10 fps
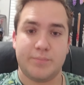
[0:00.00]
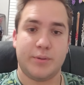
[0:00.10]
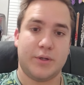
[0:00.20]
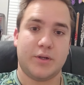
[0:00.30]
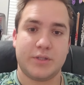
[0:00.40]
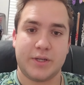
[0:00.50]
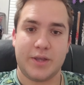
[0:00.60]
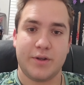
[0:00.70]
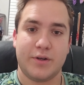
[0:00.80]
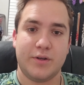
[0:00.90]
put it all
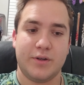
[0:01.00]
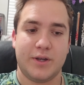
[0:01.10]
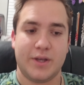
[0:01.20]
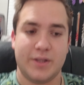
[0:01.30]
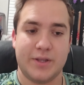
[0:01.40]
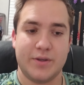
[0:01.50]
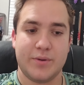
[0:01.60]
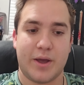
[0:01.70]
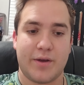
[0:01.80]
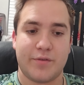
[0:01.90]
together, and then you
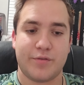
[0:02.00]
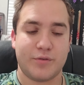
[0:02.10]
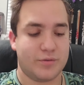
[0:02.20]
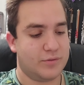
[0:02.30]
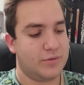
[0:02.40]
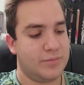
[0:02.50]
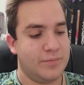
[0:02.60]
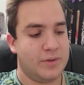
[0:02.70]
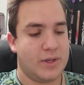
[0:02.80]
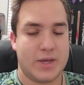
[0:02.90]
have
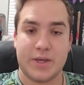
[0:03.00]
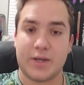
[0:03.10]
a